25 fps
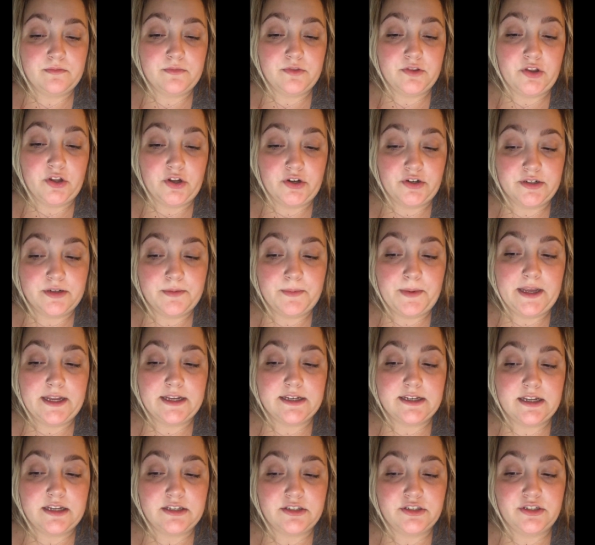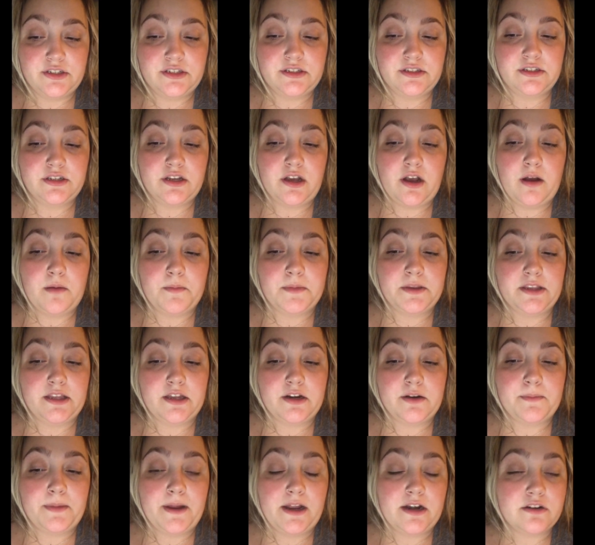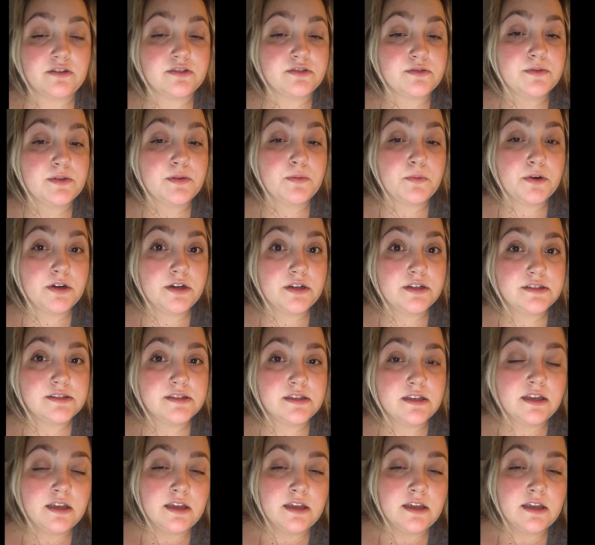learn to pay attention to common letter patterns with words,